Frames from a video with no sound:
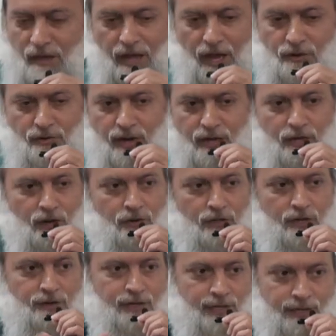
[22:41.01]
How do I know
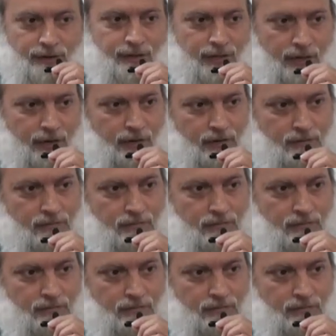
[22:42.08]
there are deer there?